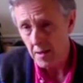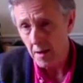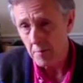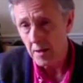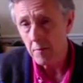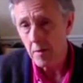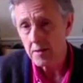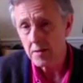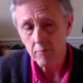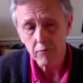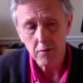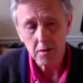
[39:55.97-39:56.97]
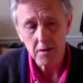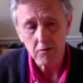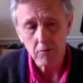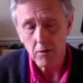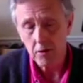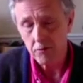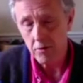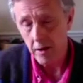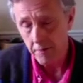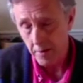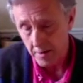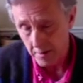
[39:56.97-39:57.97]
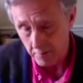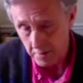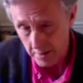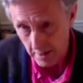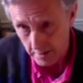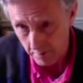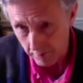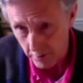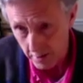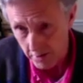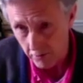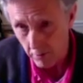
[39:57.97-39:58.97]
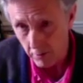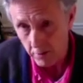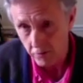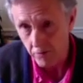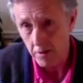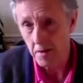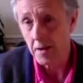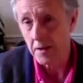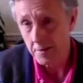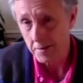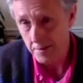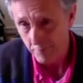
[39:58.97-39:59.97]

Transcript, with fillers: I mean, he made some pretty derogatory, I've heard him say some pretty derogatory things.